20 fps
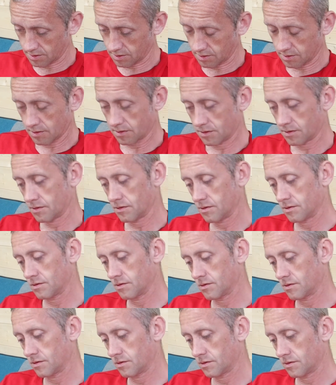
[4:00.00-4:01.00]

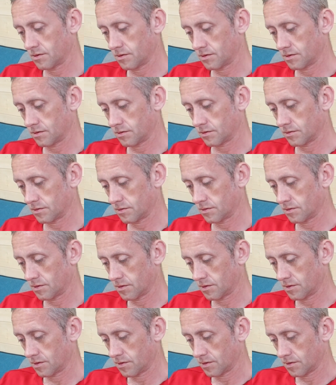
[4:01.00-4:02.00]

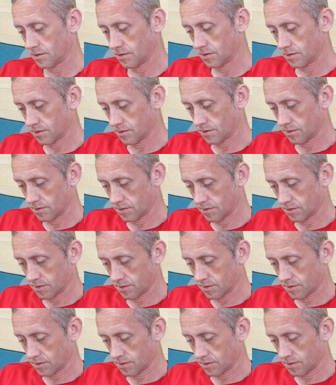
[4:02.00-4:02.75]
[no speech]